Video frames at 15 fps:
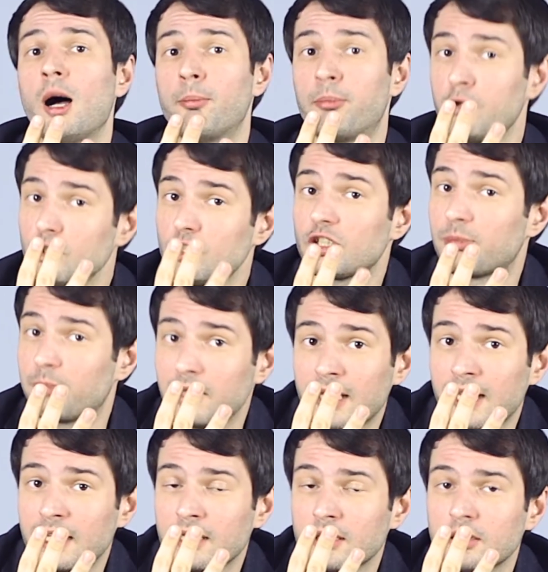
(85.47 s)
project
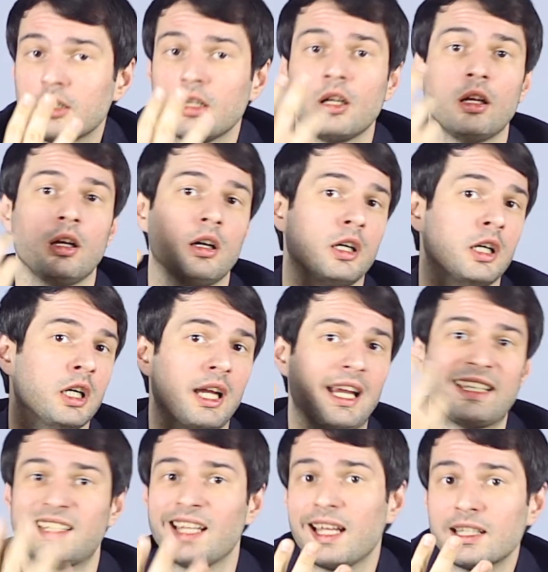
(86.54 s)
planning,
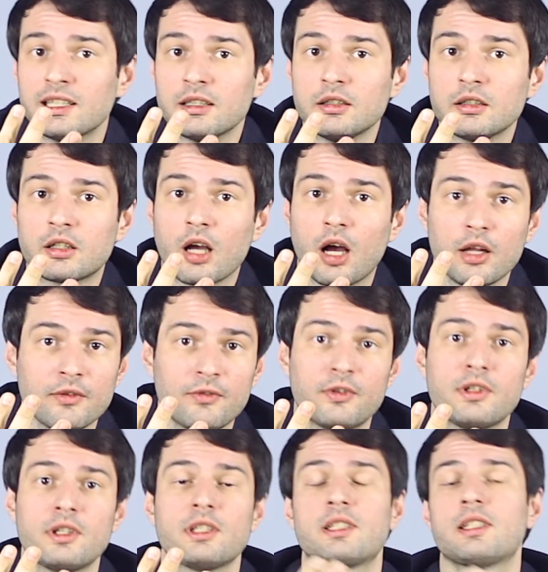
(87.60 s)
attending
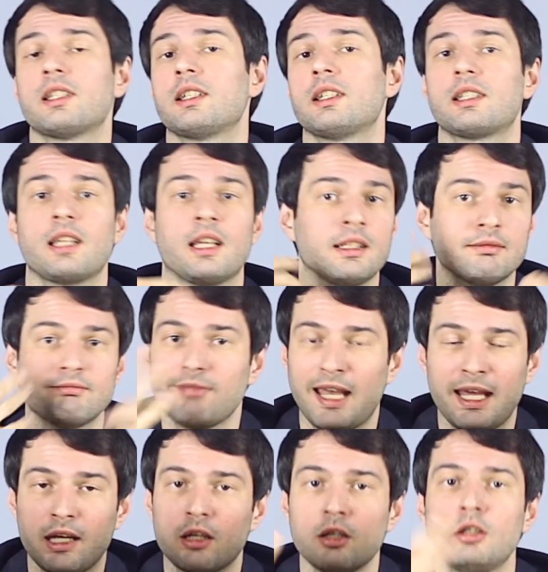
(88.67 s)
conferences and
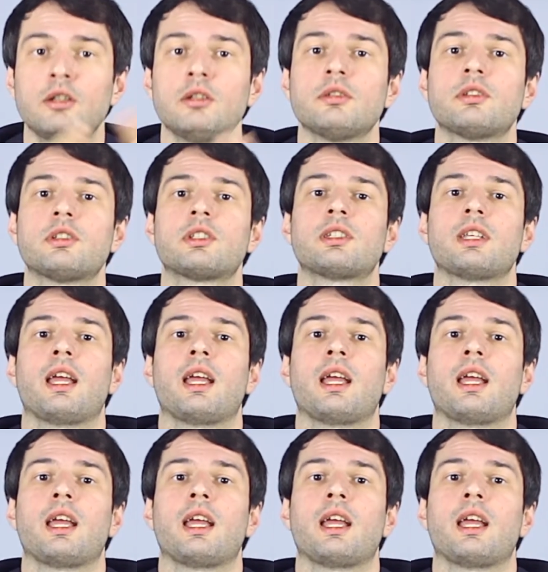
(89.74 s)
any goals